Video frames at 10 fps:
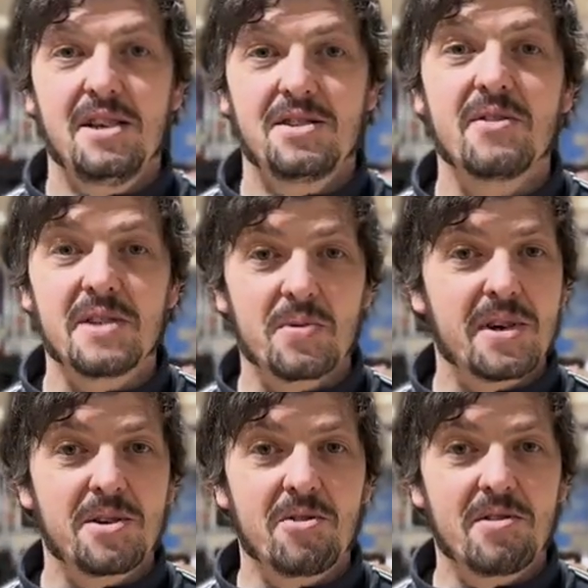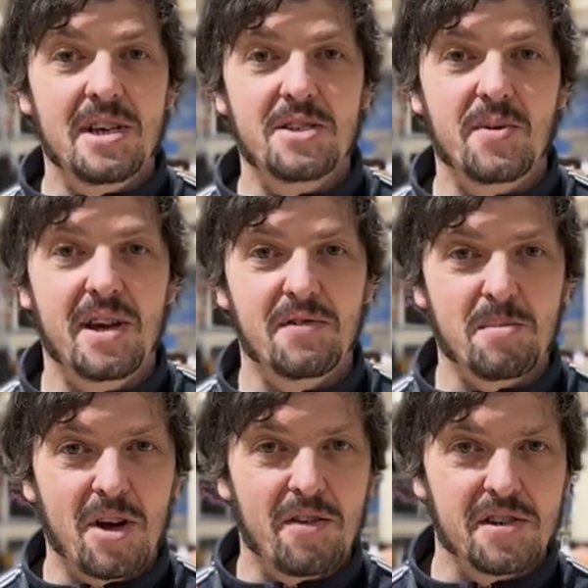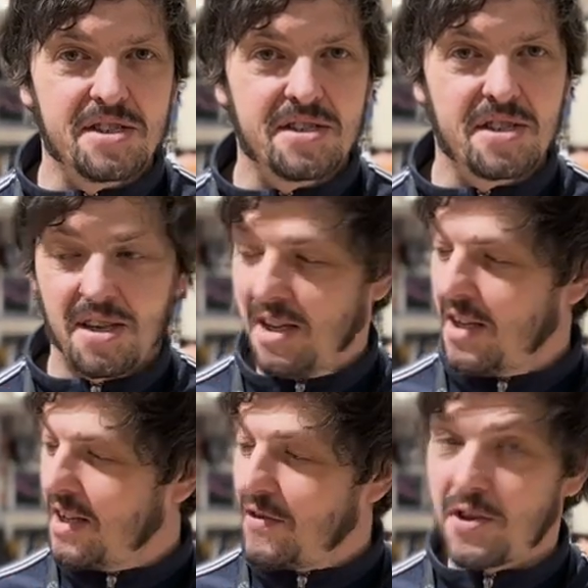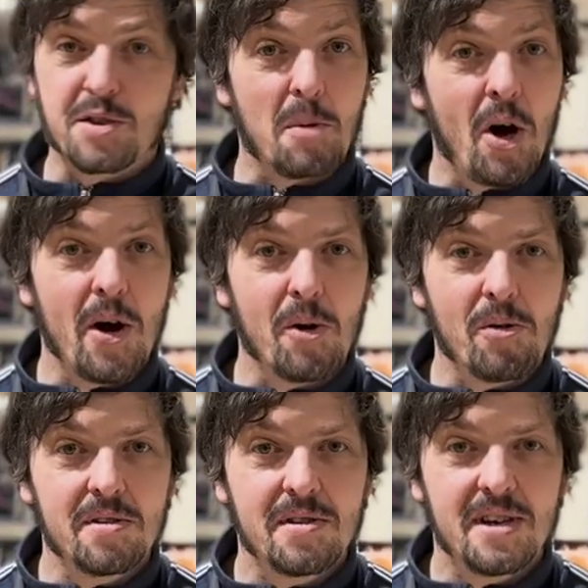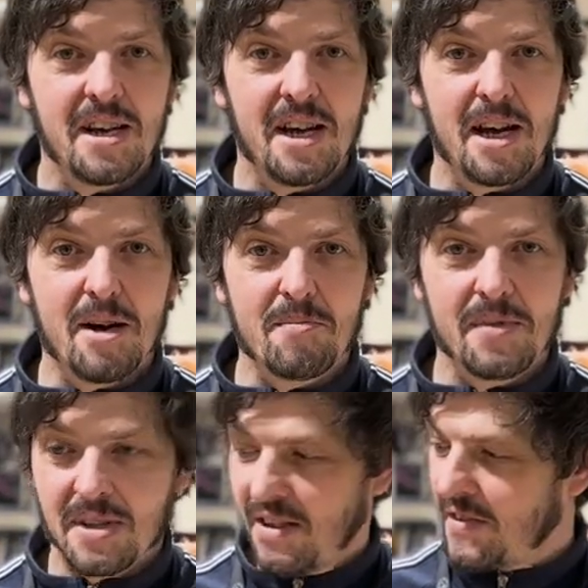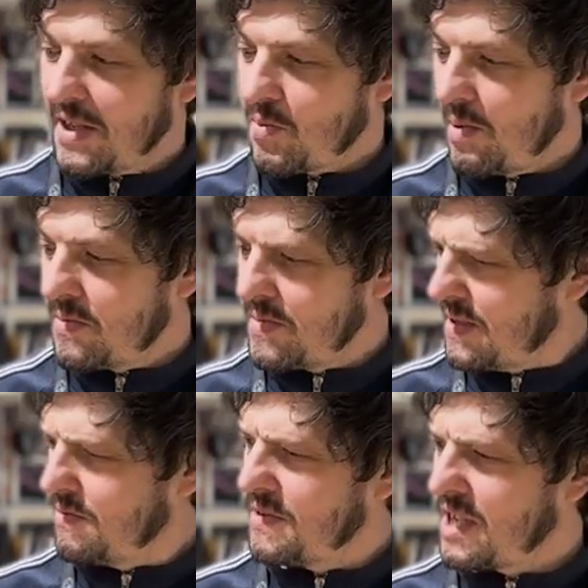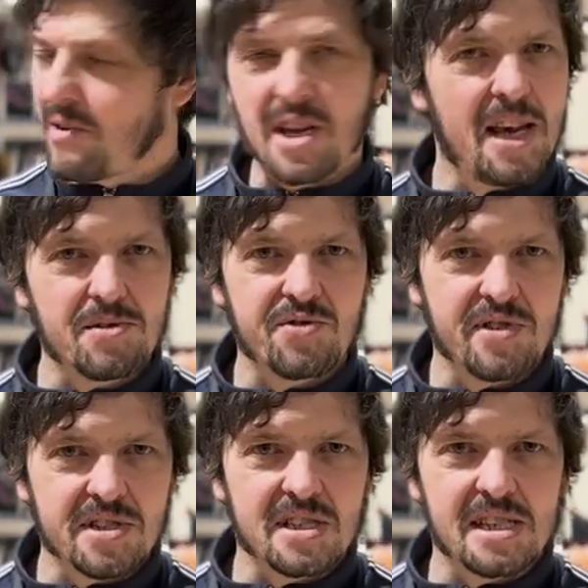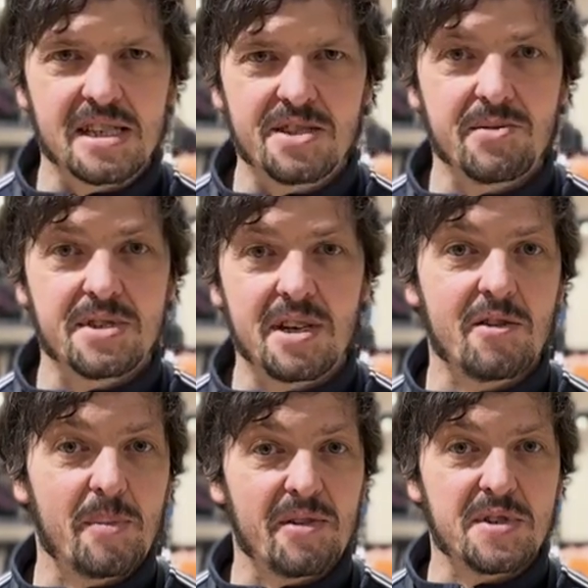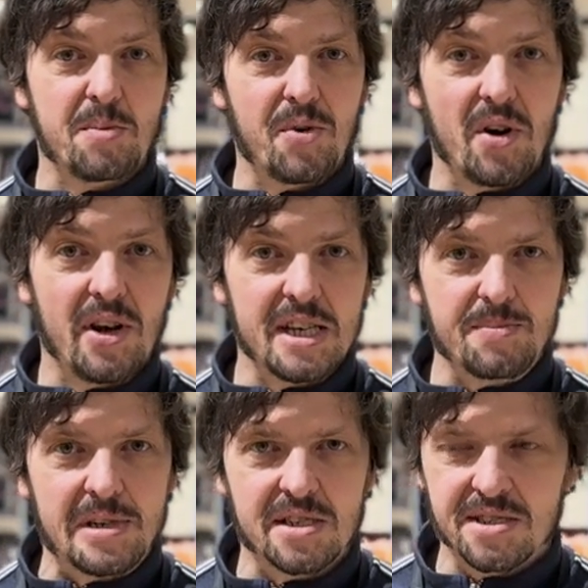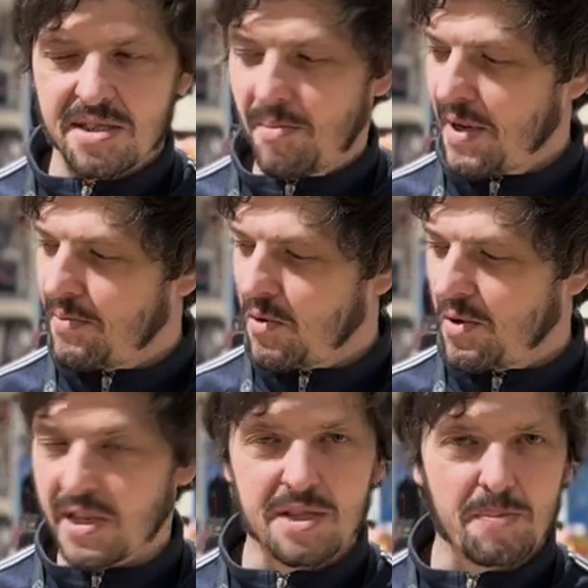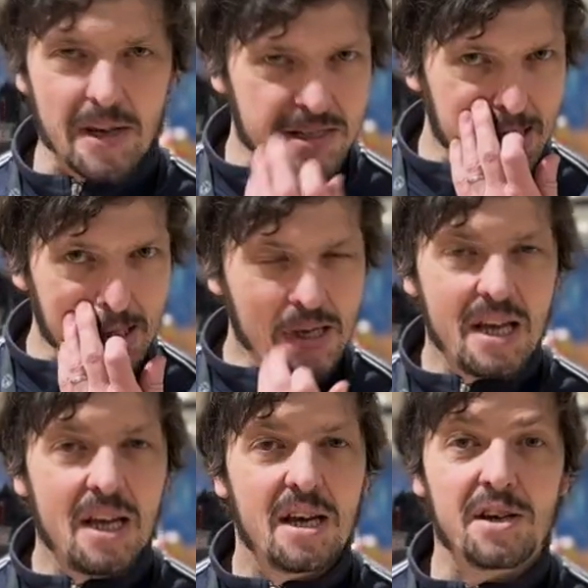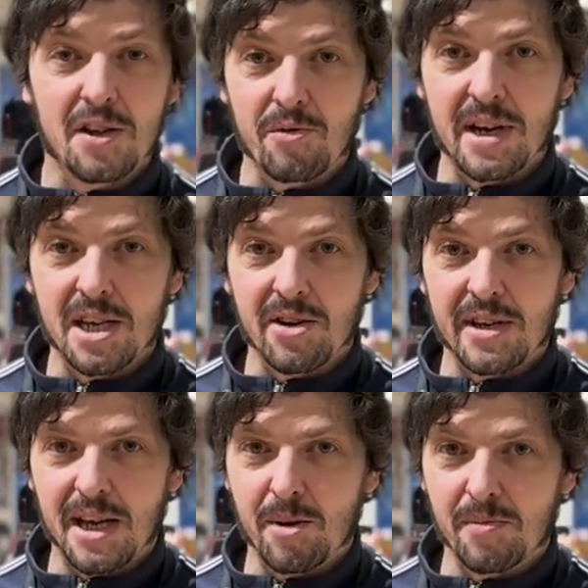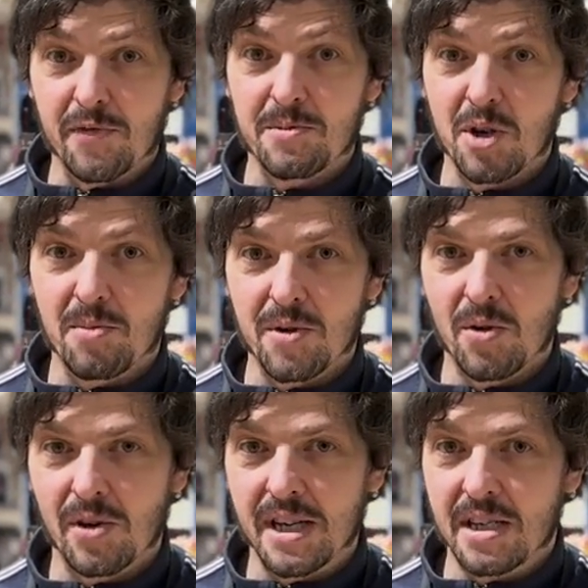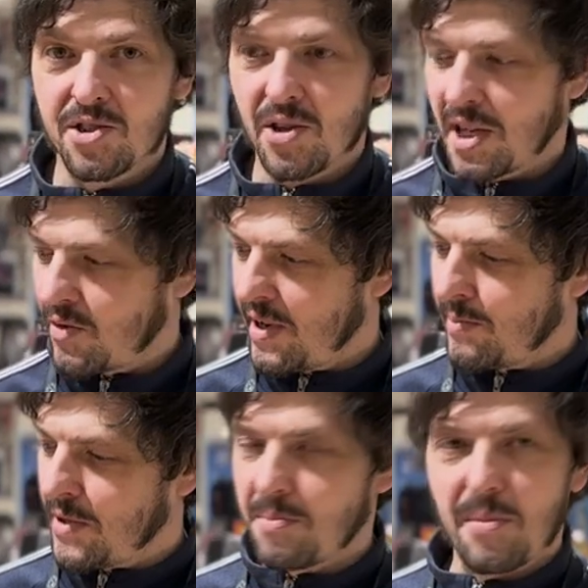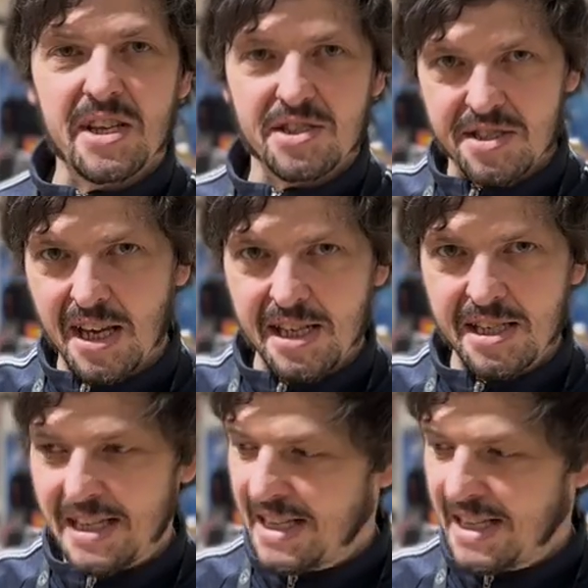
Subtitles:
So this week, new release, we have the marvellous The Smile. This one was only announced recently, so it was a little bit of a surprise because some people were expecting another Radiohead album from Tom York and Johnny Greenwood, but instead